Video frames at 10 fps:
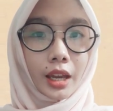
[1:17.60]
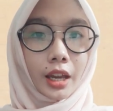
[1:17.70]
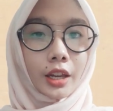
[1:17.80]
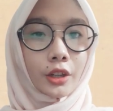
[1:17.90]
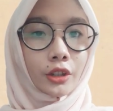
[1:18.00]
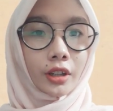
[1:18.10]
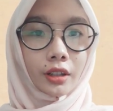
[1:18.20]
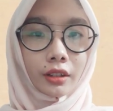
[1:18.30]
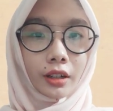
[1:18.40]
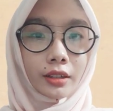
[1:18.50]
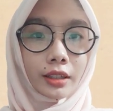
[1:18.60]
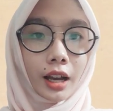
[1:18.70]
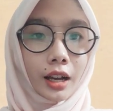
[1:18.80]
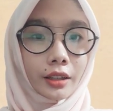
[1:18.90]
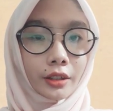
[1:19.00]
His children
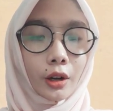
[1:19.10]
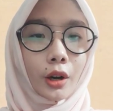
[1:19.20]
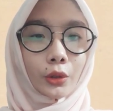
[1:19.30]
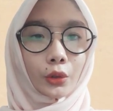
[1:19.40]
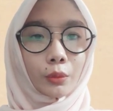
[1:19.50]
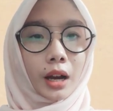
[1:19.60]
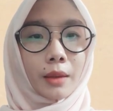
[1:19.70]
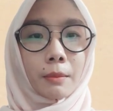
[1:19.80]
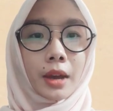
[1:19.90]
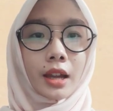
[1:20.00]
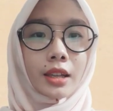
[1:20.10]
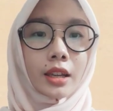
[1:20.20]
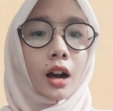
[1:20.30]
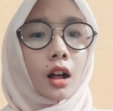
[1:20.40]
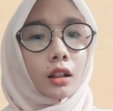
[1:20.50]
asked to buy
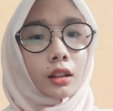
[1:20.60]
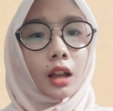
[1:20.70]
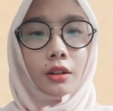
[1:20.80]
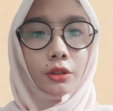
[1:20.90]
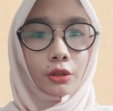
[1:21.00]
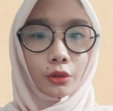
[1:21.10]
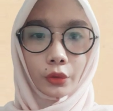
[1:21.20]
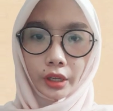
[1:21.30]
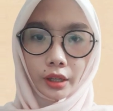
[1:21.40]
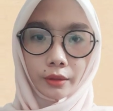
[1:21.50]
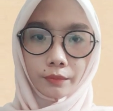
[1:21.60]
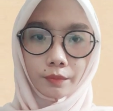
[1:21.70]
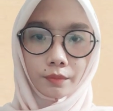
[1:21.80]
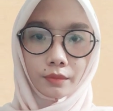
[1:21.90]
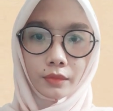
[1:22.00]
many luxury,
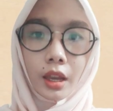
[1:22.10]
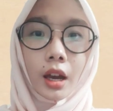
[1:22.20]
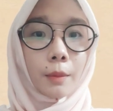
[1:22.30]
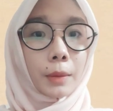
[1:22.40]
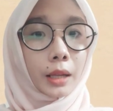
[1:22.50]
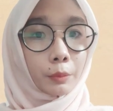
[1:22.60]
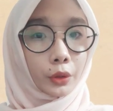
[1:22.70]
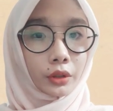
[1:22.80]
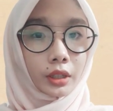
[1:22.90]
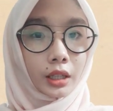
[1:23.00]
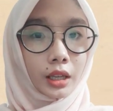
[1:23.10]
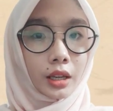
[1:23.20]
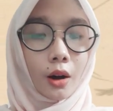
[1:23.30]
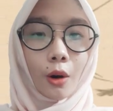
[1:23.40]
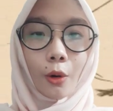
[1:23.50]
but
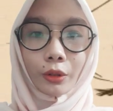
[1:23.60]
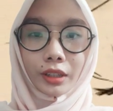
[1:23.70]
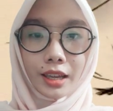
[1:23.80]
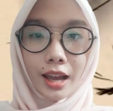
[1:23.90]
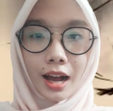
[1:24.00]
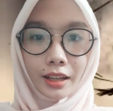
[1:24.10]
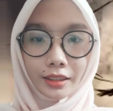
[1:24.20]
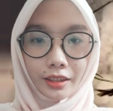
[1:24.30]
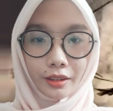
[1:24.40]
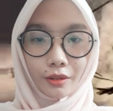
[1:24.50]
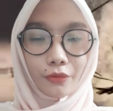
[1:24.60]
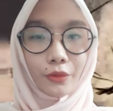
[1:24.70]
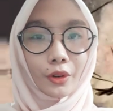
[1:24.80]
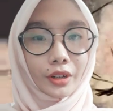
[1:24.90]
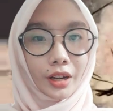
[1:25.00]
Beauty only asked
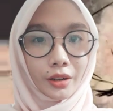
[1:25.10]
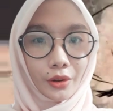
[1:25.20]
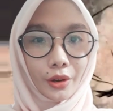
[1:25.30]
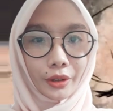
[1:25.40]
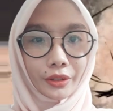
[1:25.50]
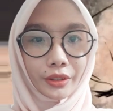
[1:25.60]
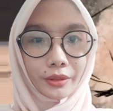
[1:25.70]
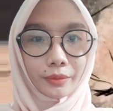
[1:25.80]
for a rose.